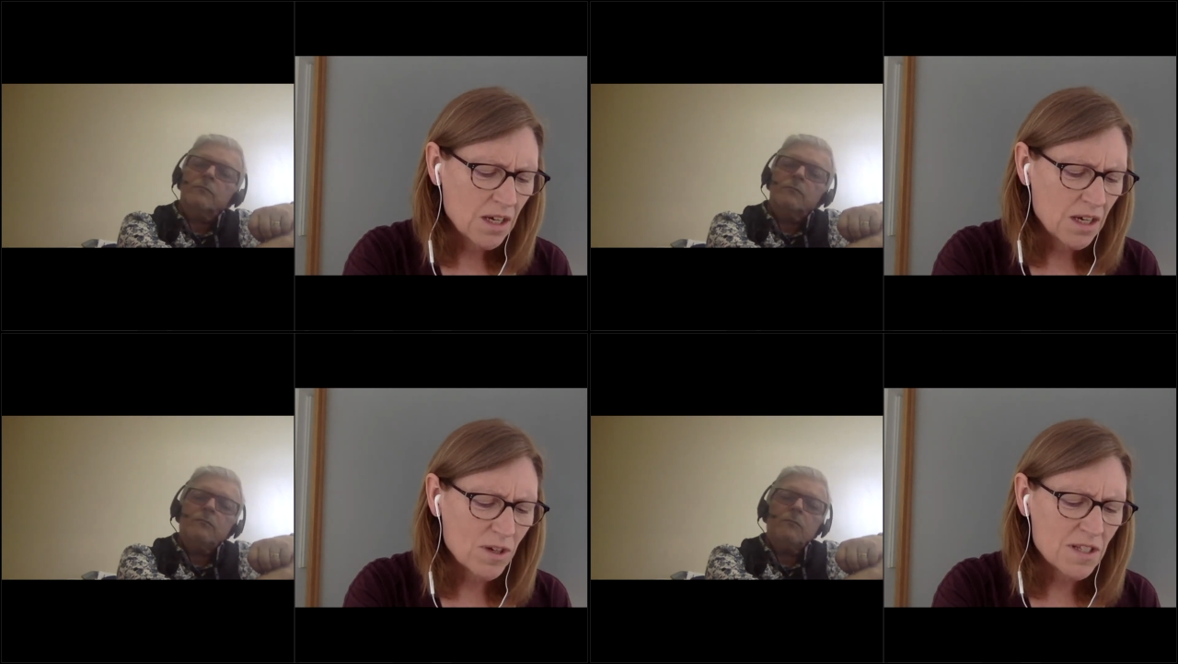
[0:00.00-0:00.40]

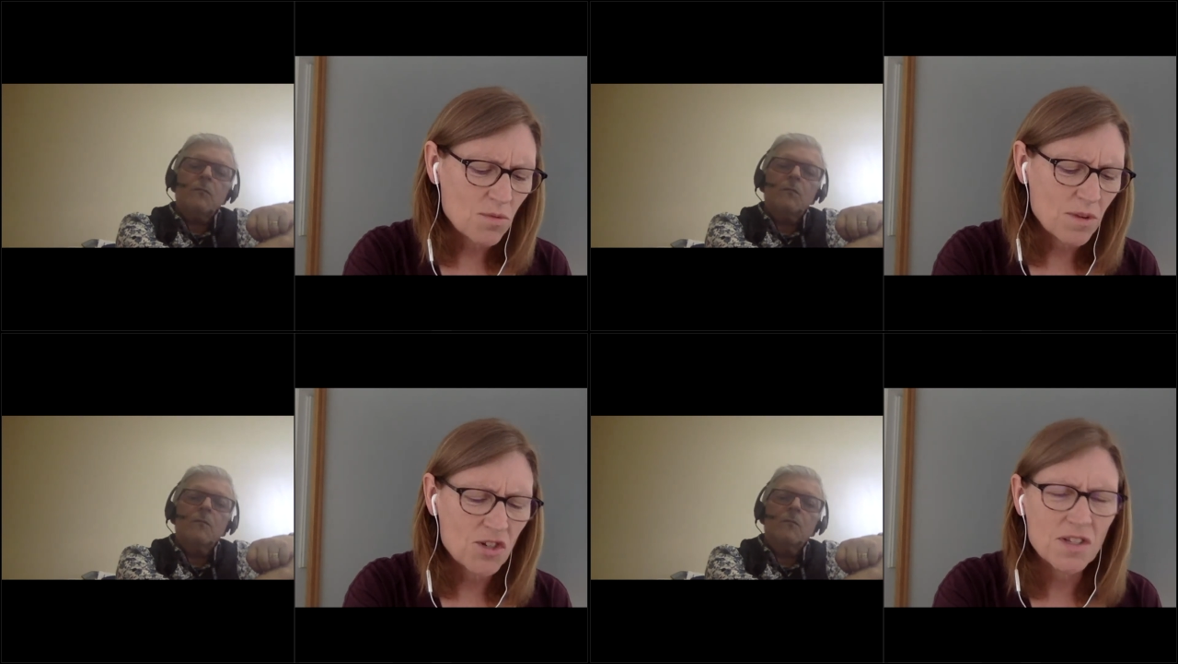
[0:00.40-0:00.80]
Speaker 1: In what
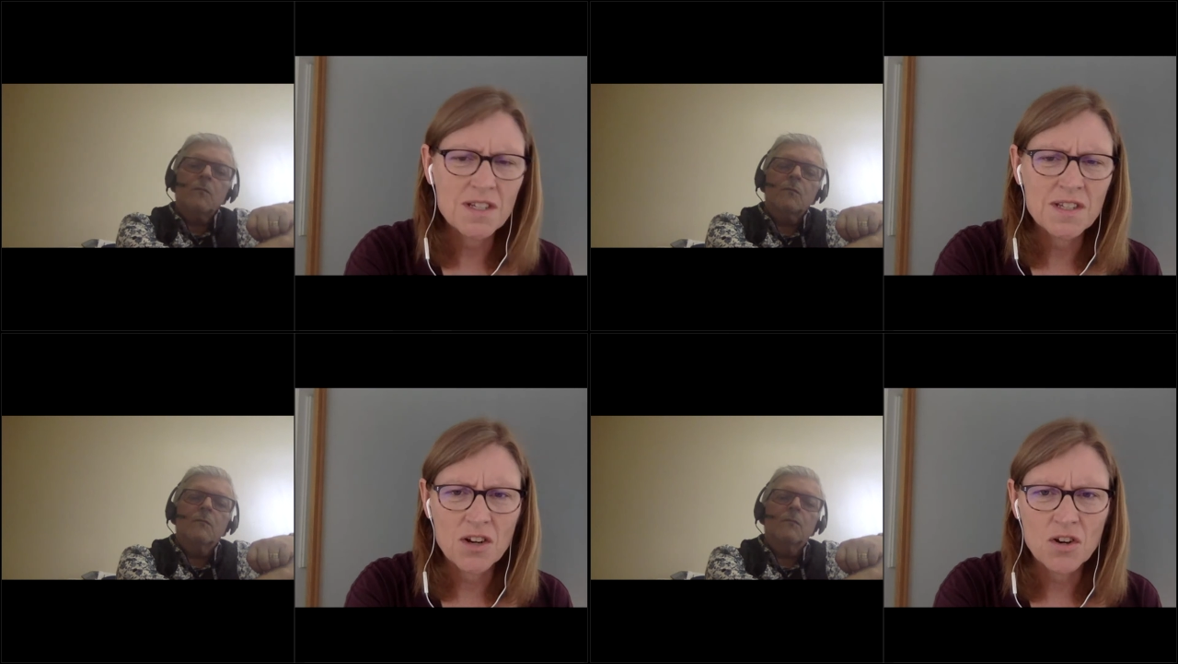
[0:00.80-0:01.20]
situations
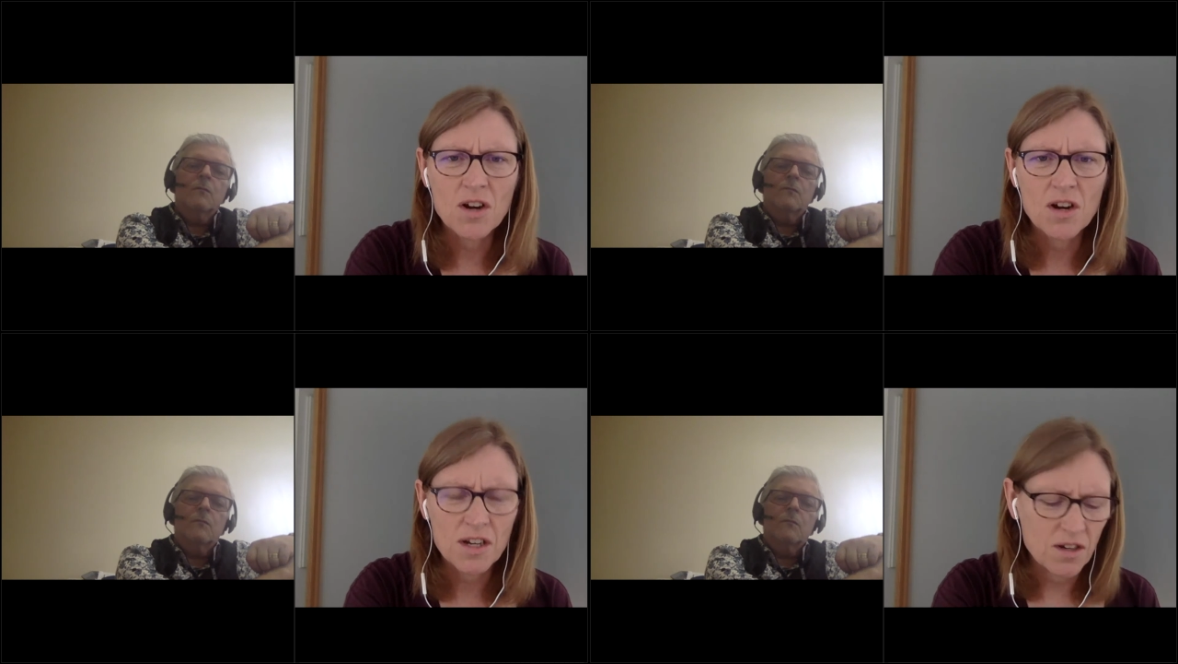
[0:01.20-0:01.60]
is it
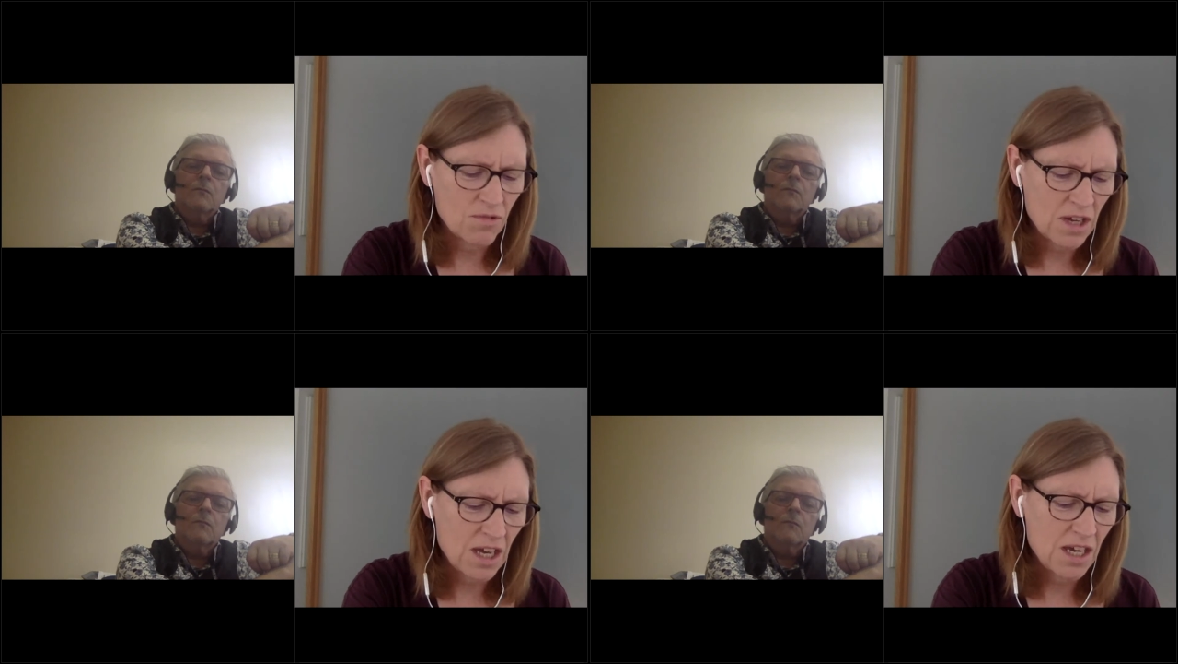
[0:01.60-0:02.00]
not
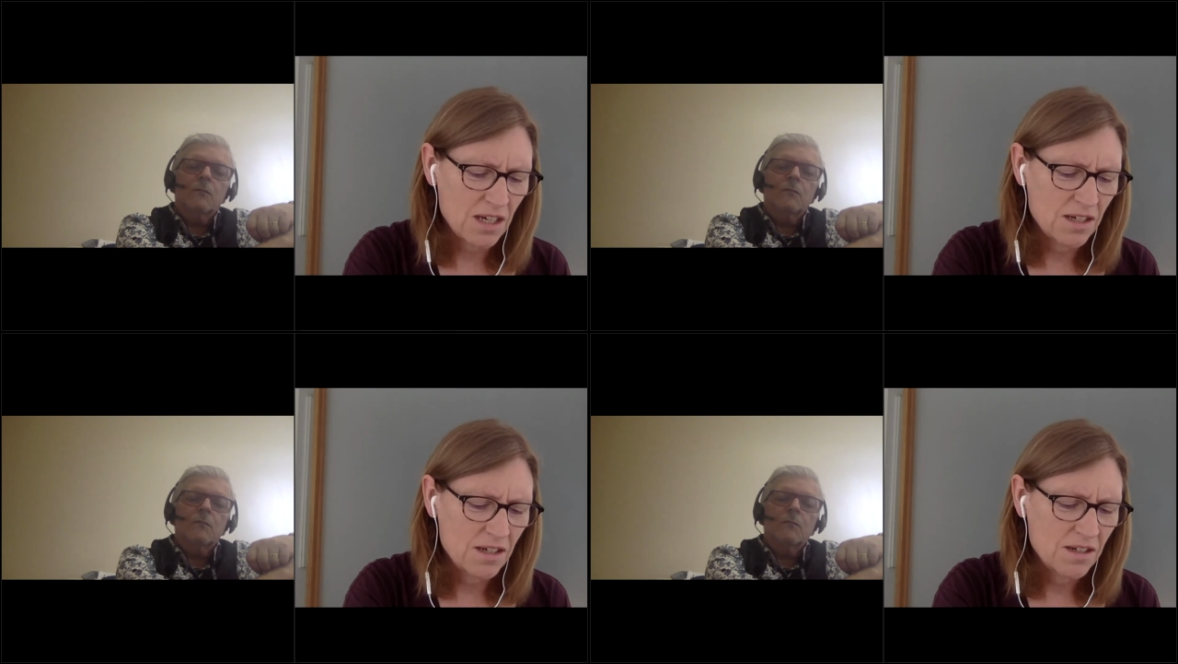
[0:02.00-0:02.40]

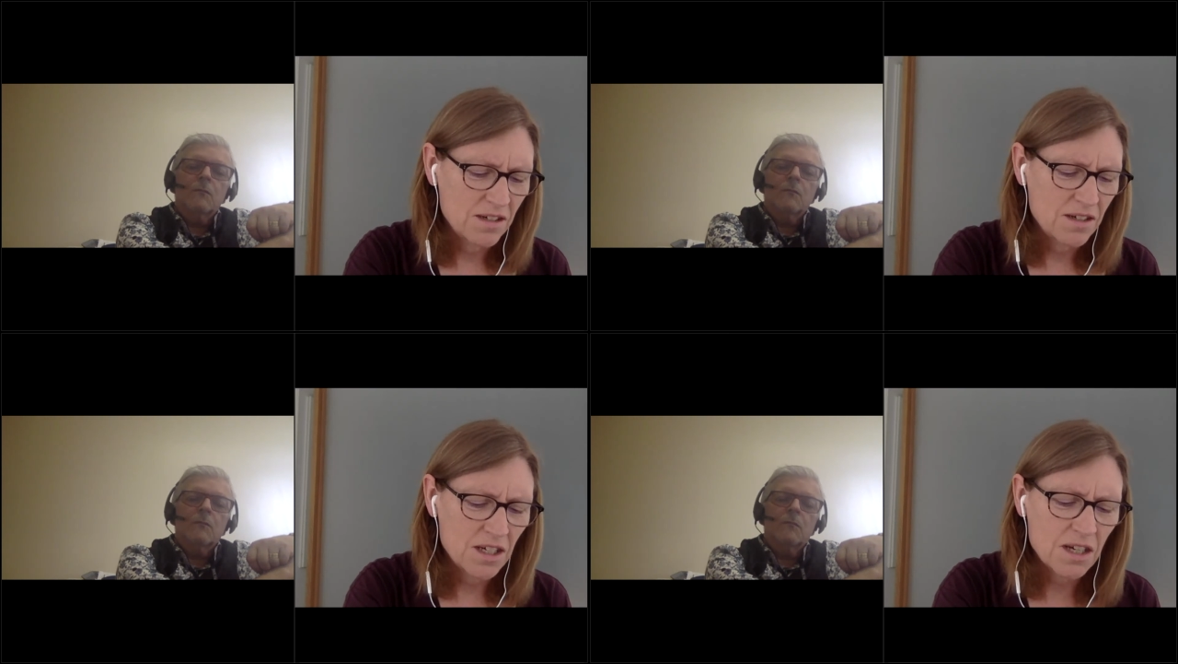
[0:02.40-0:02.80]
okay
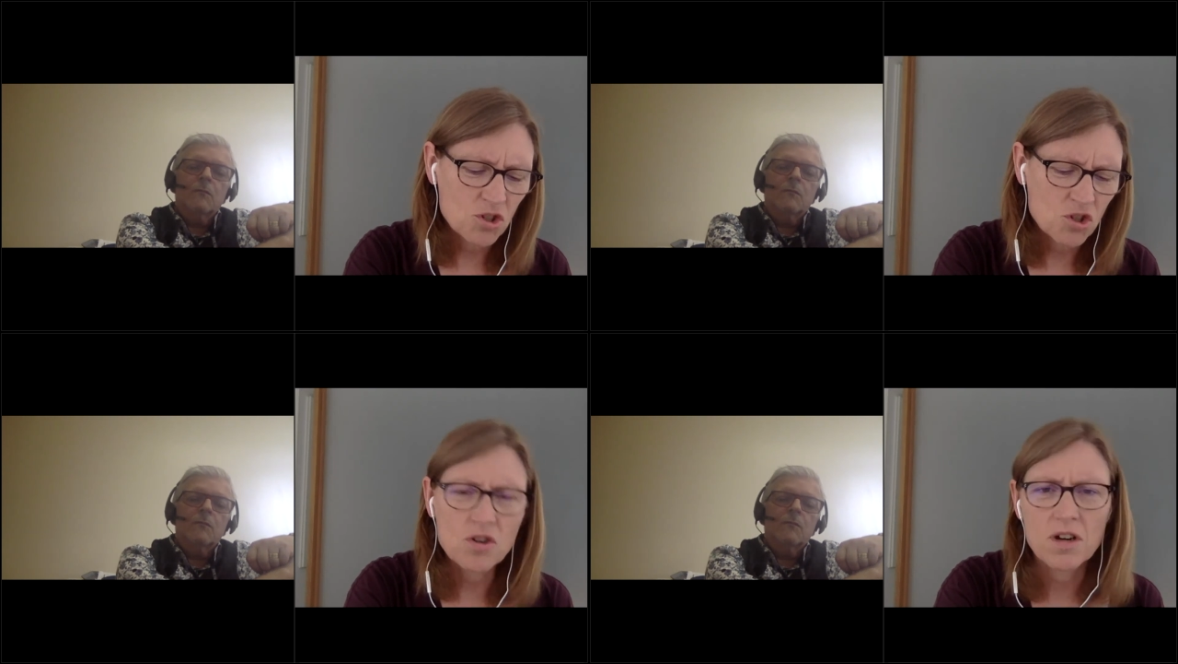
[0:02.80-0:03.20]
to
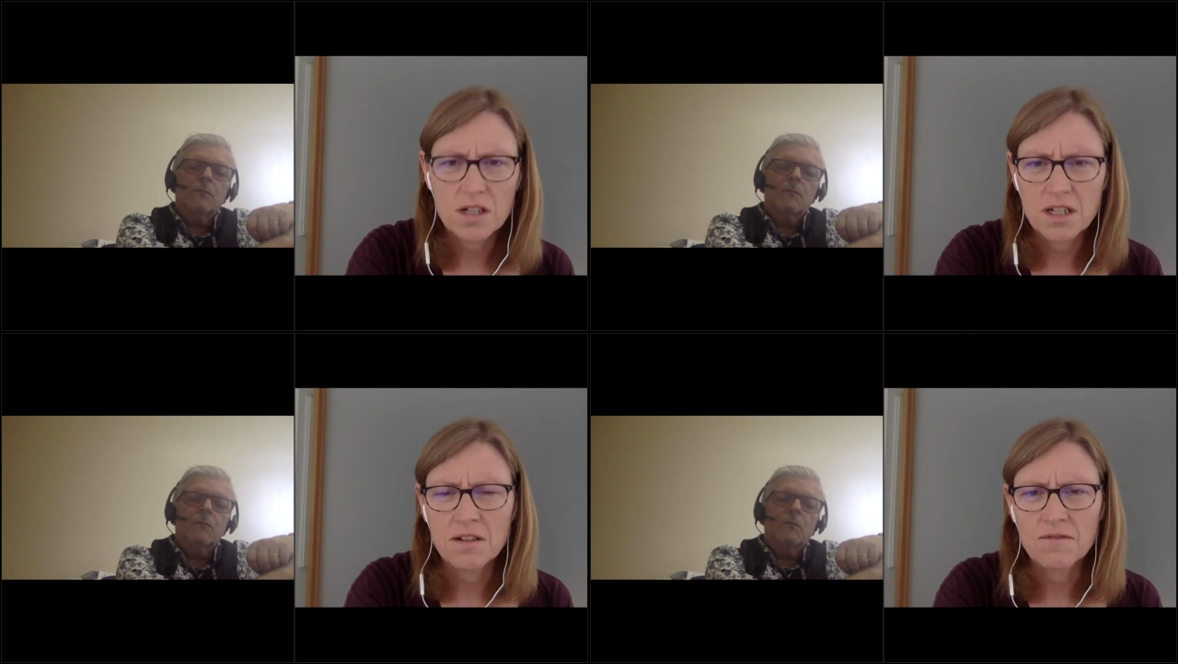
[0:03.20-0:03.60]
give a
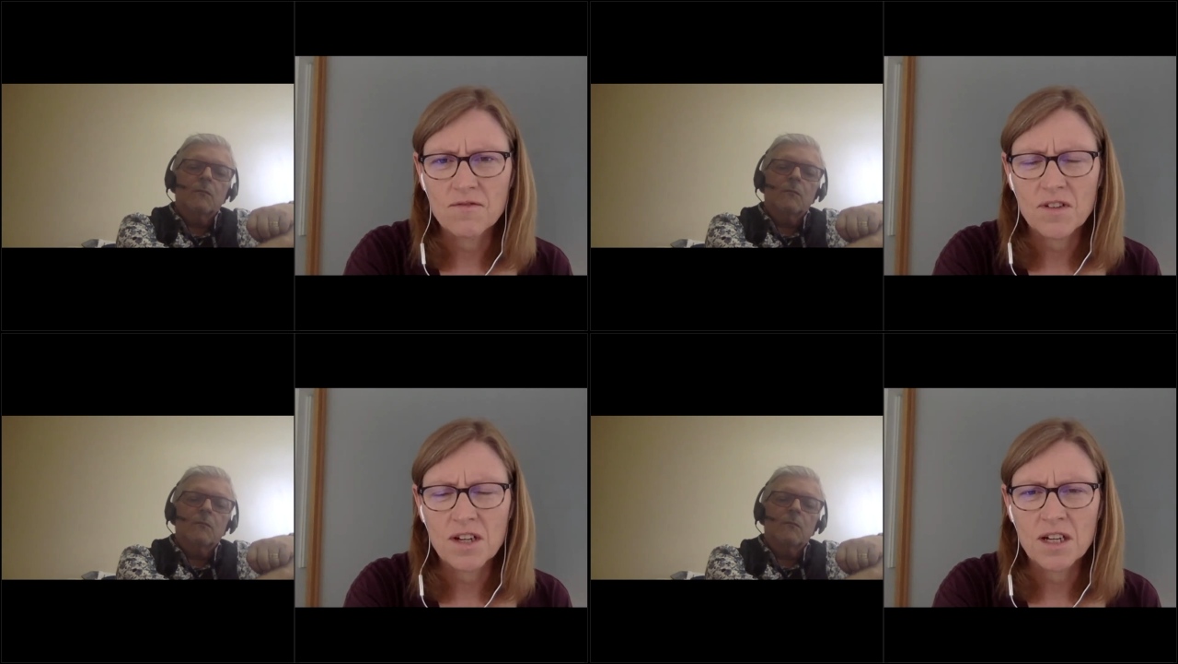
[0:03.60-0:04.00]
shot
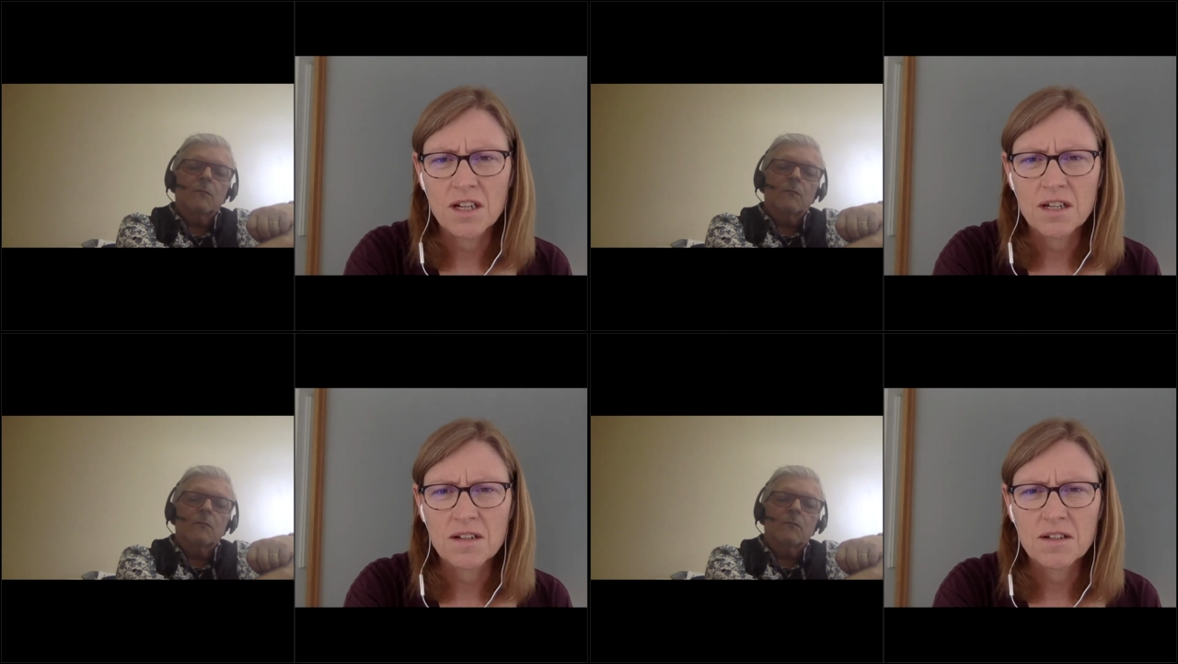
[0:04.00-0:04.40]
of
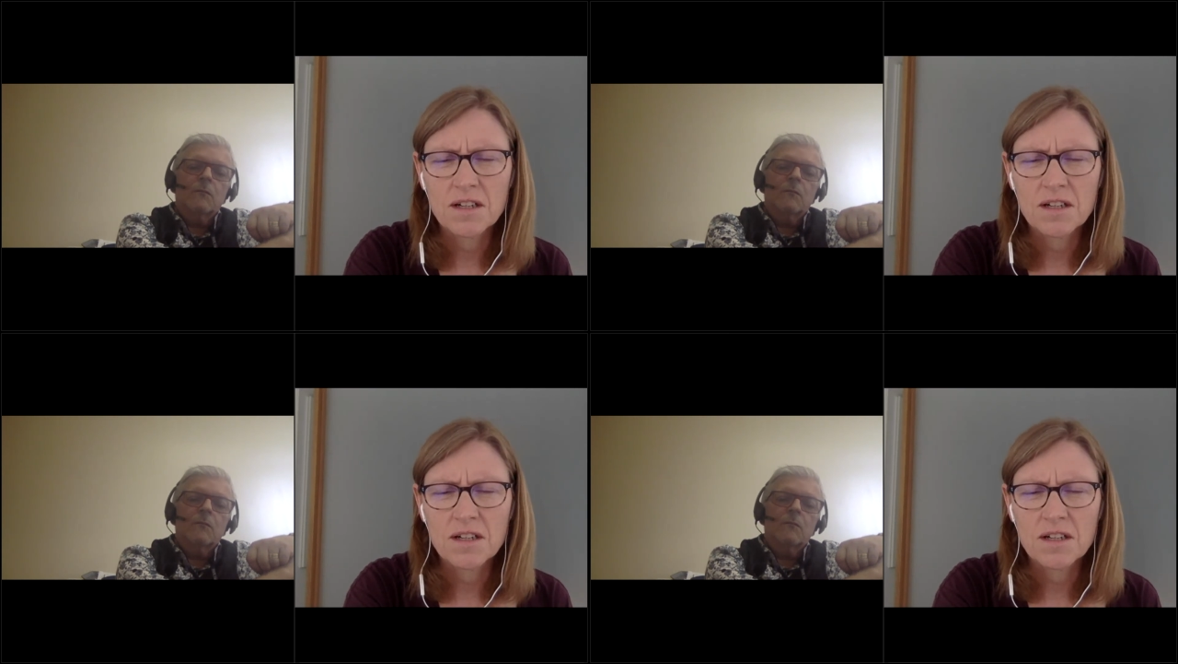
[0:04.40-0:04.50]
uh,